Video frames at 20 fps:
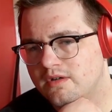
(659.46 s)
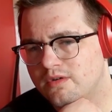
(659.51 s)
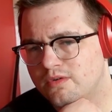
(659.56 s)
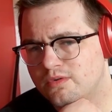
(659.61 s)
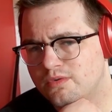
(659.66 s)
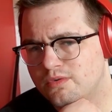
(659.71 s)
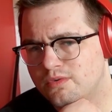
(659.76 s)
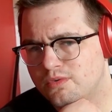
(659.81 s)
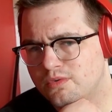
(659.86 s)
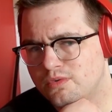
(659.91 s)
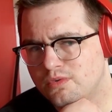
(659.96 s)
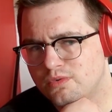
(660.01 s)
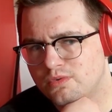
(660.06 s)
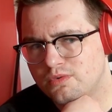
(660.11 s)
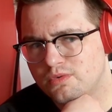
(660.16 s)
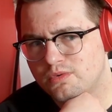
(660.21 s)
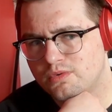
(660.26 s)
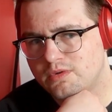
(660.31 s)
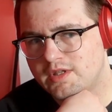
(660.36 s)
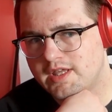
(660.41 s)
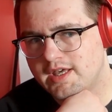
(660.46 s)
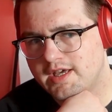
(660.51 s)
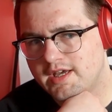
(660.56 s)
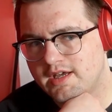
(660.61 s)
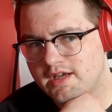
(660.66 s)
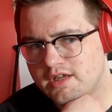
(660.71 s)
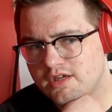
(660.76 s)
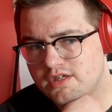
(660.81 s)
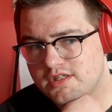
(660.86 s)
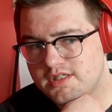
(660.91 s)
Oh,
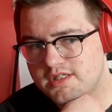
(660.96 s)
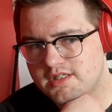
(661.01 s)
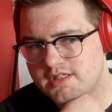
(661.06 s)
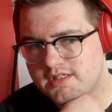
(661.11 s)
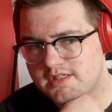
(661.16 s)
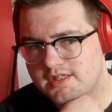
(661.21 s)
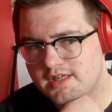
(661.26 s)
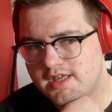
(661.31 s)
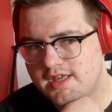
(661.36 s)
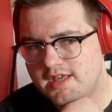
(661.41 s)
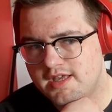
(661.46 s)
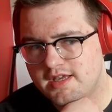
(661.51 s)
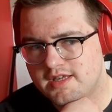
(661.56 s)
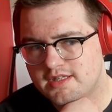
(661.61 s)
yeah. Because he